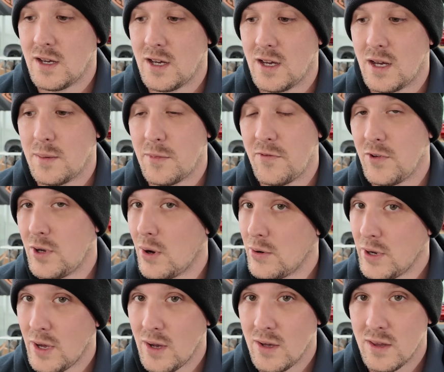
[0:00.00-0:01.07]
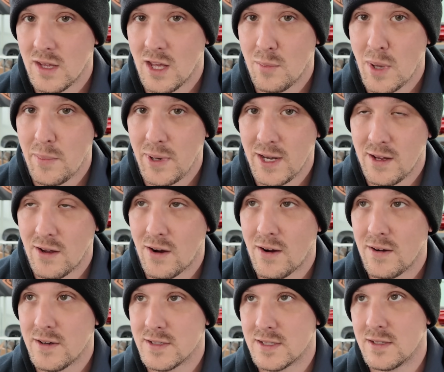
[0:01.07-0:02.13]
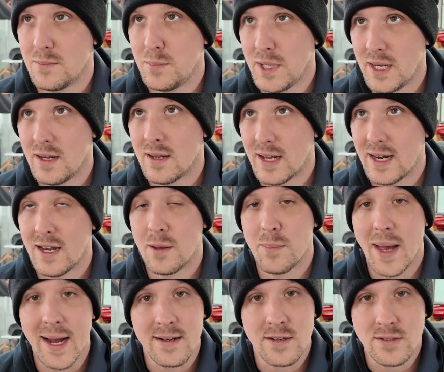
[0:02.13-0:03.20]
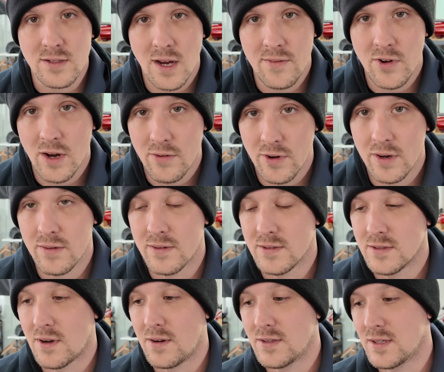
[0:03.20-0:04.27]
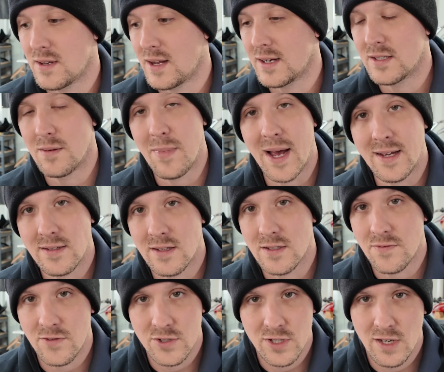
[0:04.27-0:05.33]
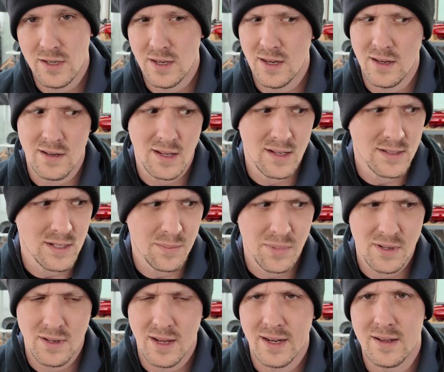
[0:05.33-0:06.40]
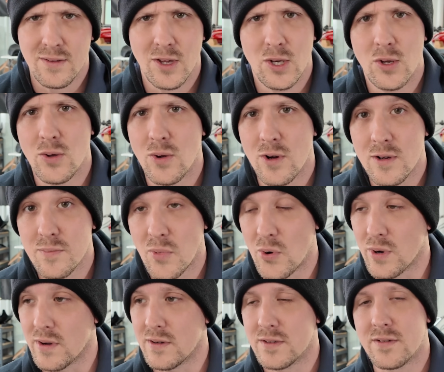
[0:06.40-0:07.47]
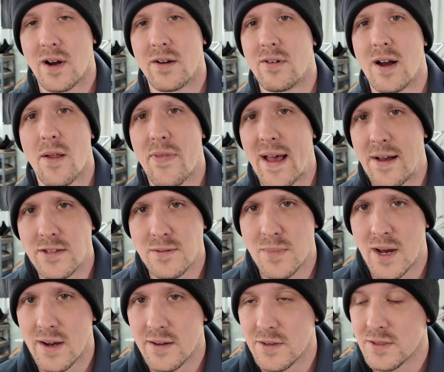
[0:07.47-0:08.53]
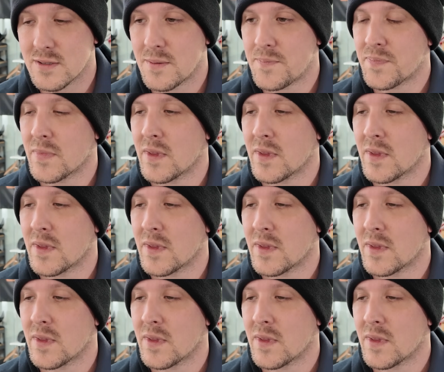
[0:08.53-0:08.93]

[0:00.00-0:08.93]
If you don't know, the MABDR is the Mid-Atlantic Back Discovery Route. It starts in like Damascus, Virginia, and ends up on like the New York border. It's right around 1,000 miles.